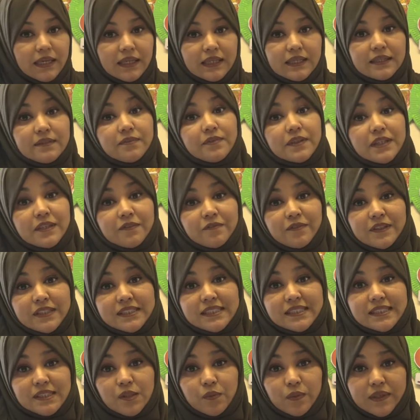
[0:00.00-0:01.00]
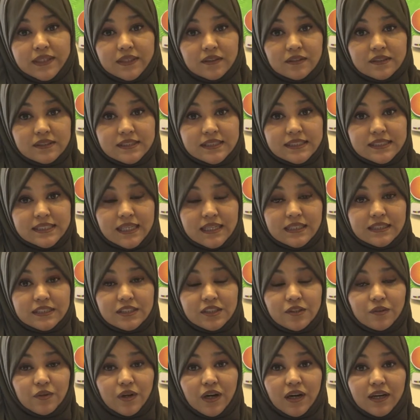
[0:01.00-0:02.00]
Even if it's squiggles and
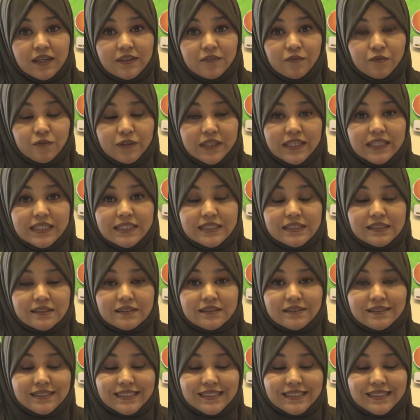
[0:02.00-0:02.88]
you can't really